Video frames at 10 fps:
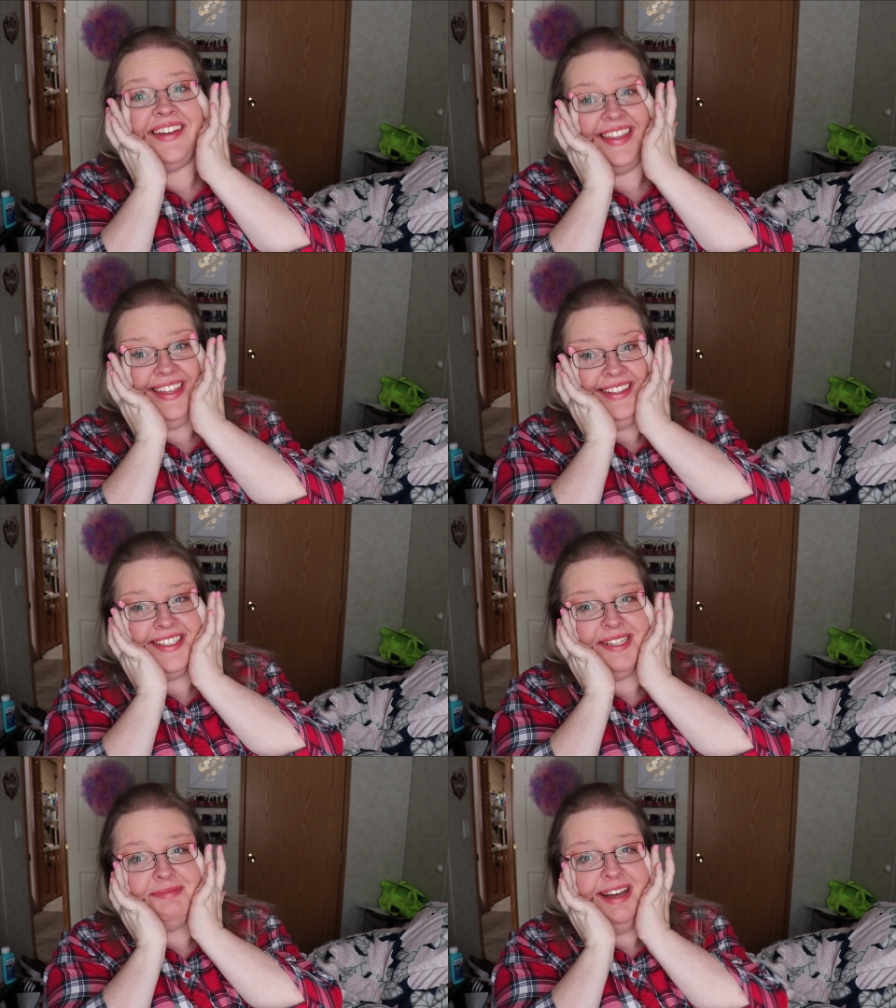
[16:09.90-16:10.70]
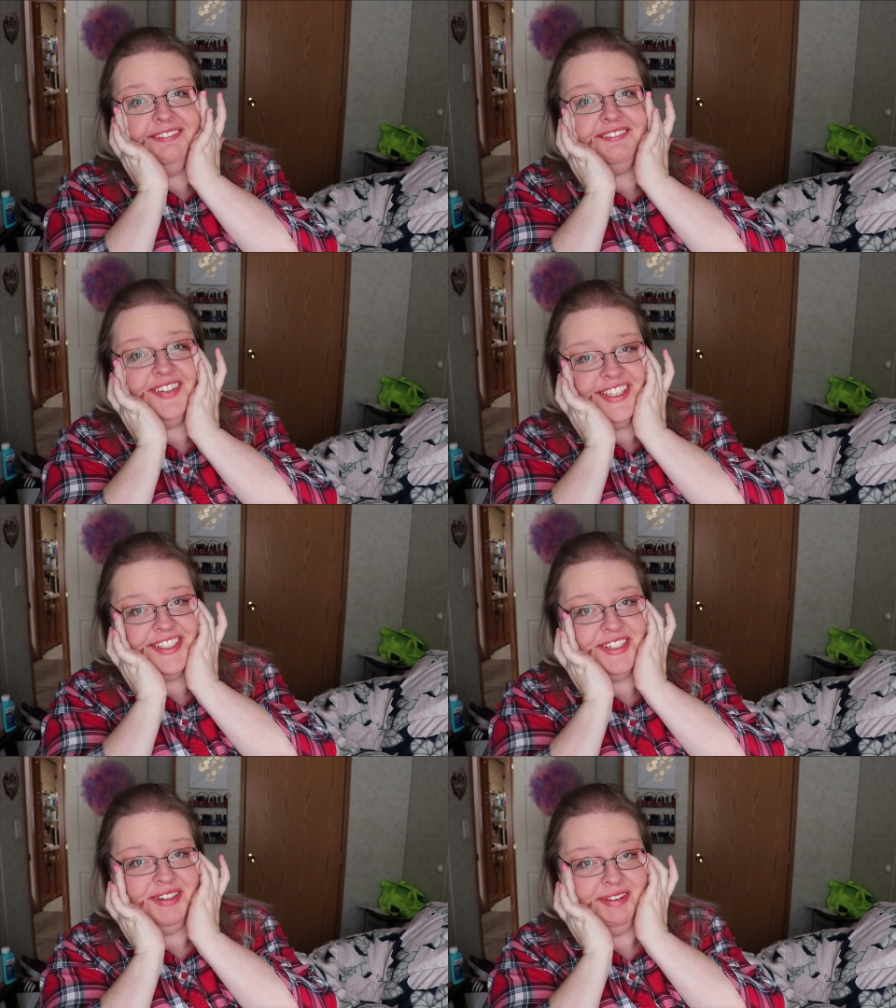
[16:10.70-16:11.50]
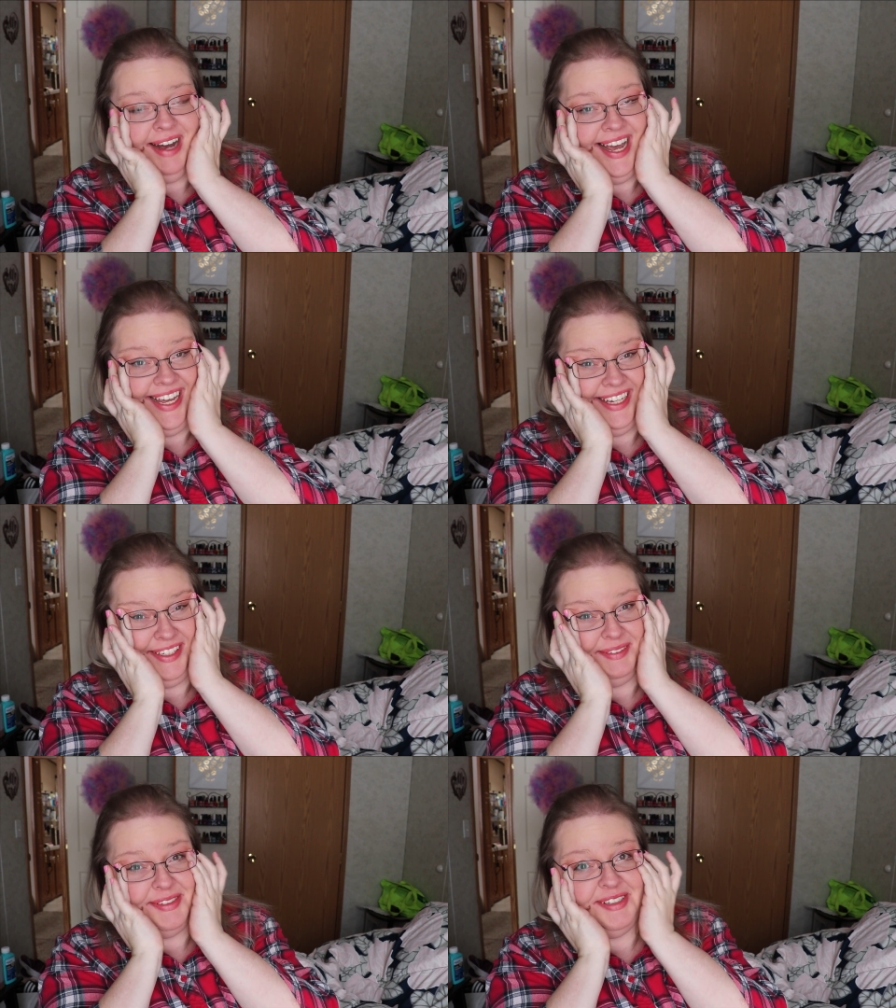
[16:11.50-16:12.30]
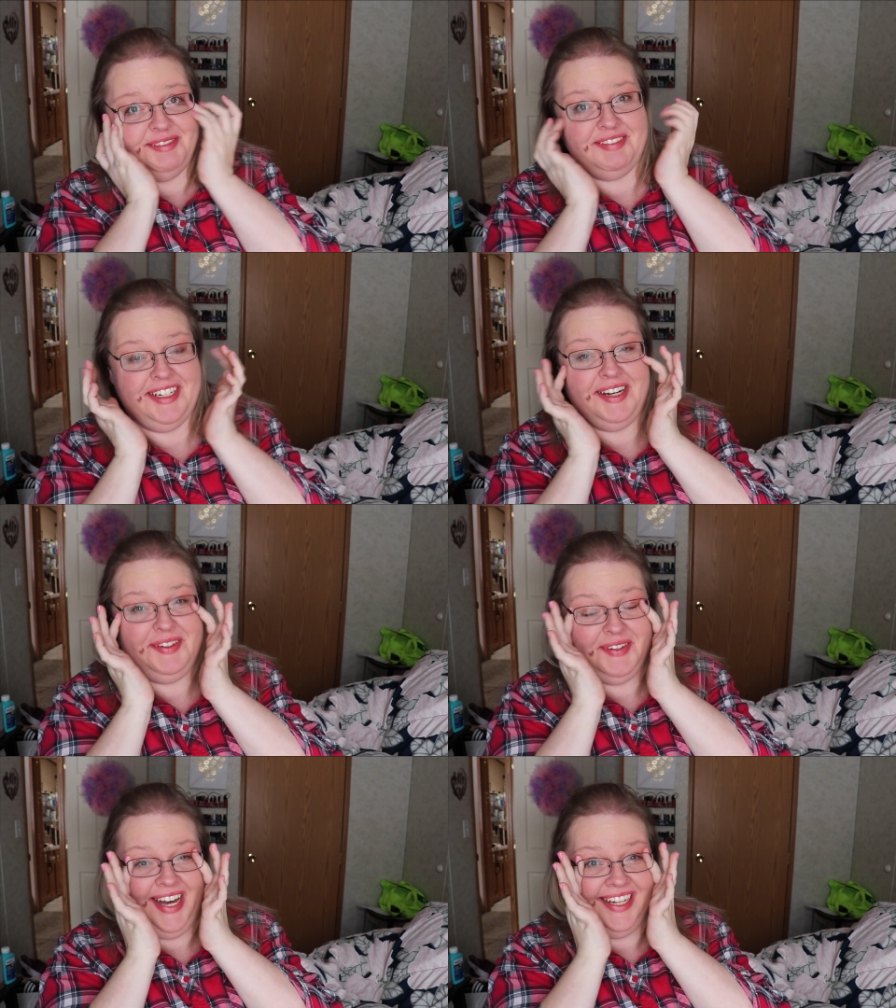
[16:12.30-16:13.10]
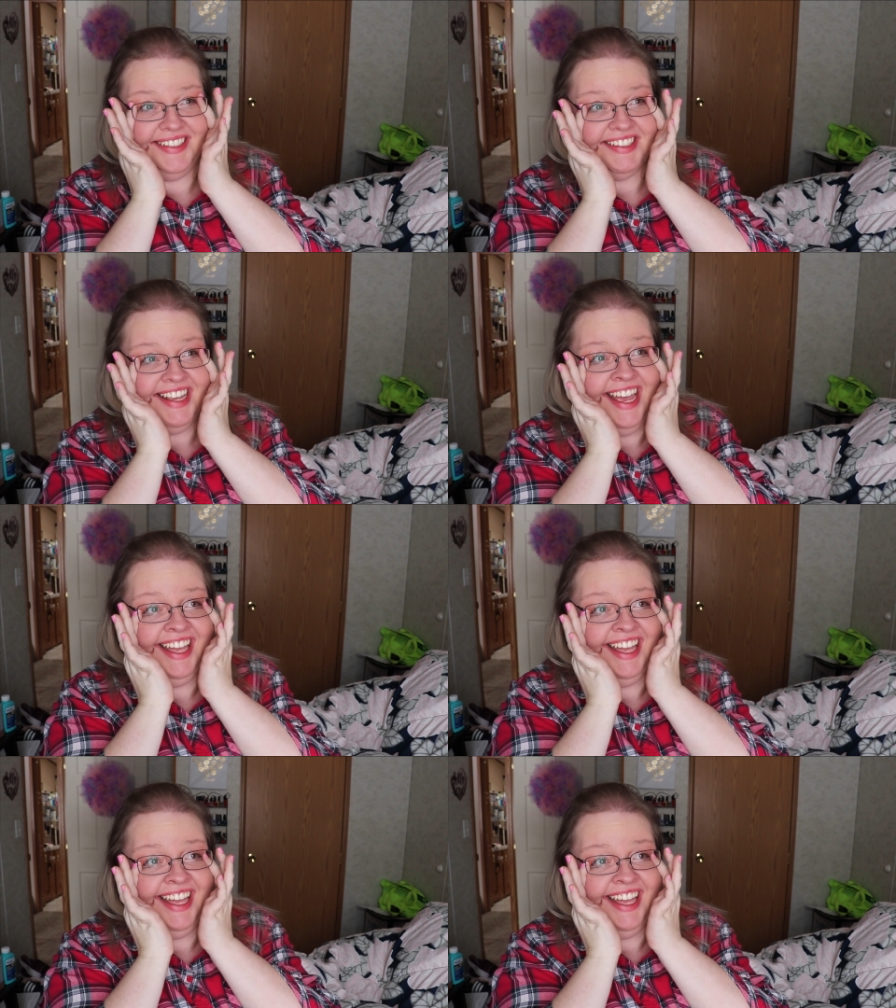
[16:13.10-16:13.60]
I think this is my first crying YouTube video, you guys.